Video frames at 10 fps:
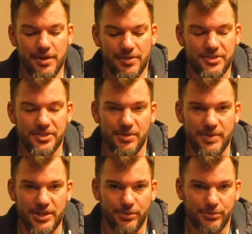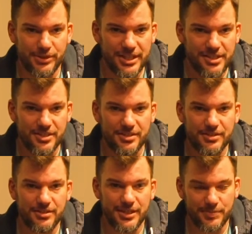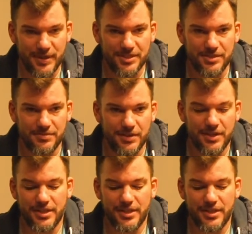This is going to be your least expensive,